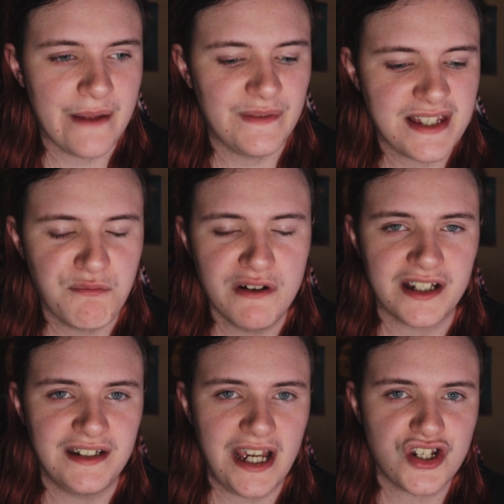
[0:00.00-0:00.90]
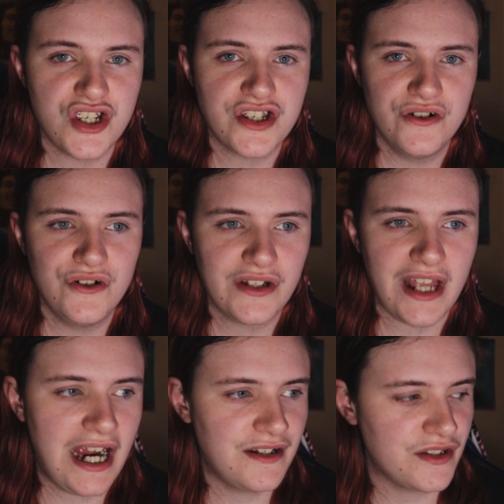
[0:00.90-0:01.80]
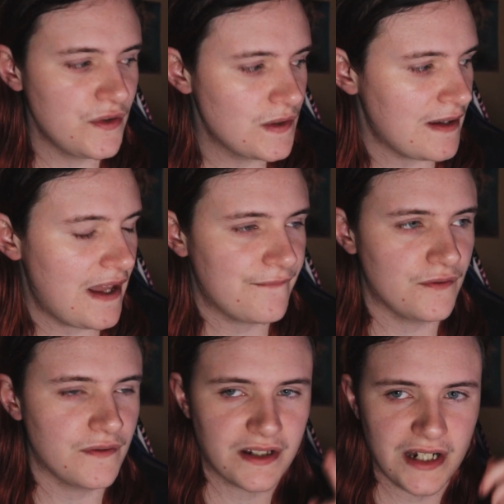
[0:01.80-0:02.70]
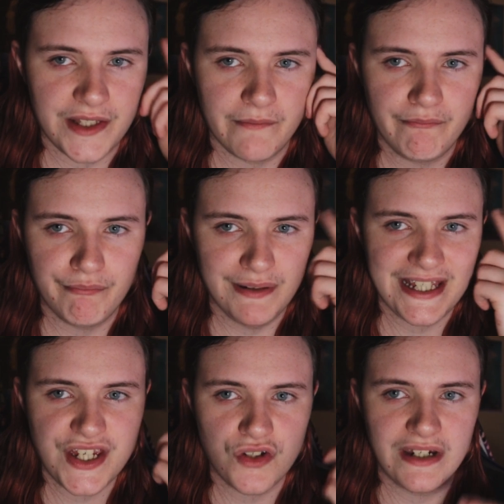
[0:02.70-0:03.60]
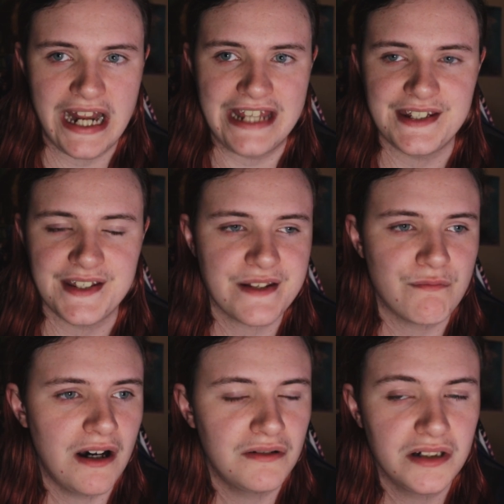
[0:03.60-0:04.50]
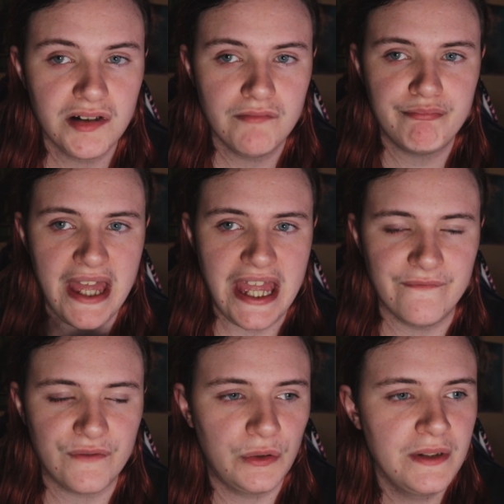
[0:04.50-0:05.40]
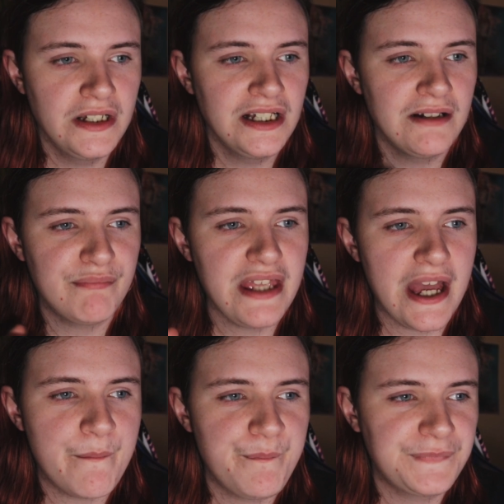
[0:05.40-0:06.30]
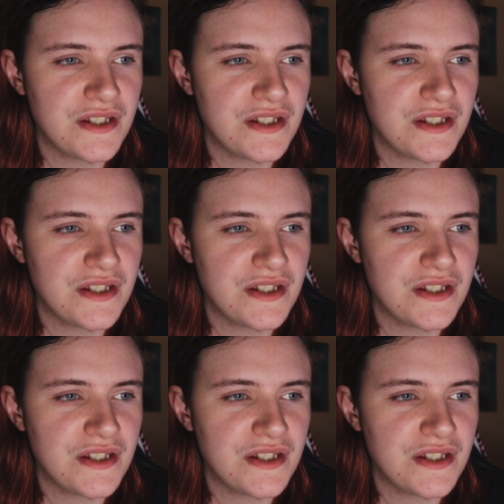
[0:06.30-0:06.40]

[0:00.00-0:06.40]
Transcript: and that's where I can actually talk and use my headphones, because I had a blistering headache as well. Painful. But yeah,